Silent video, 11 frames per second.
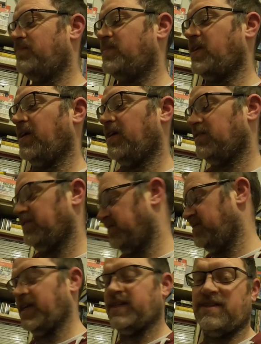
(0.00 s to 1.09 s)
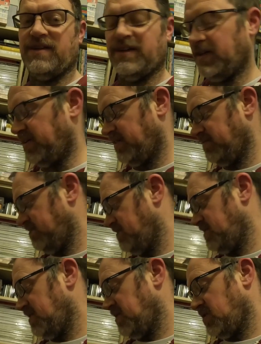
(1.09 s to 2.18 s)
So yeah, on Saturday I
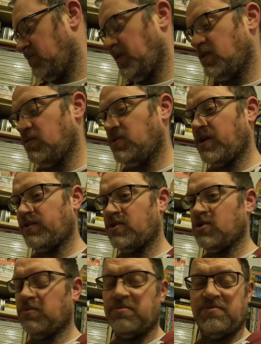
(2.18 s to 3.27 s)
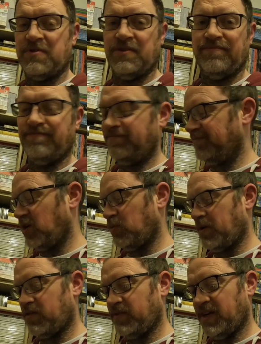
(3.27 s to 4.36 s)
went to a charity shop for no
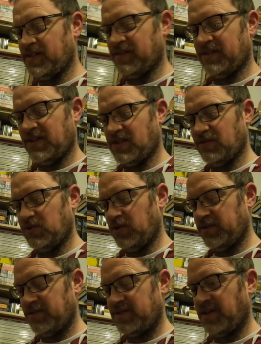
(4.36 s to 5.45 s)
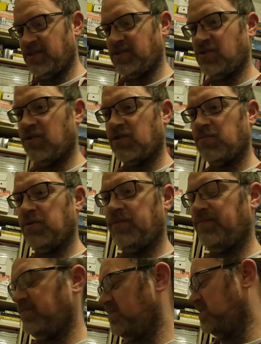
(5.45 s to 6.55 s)
apparent reason because I've got tons of stock, but
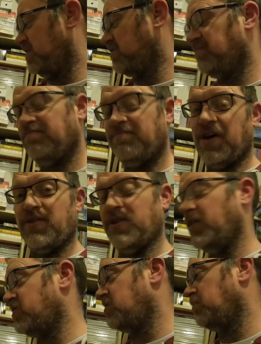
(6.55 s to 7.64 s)
just felt the urge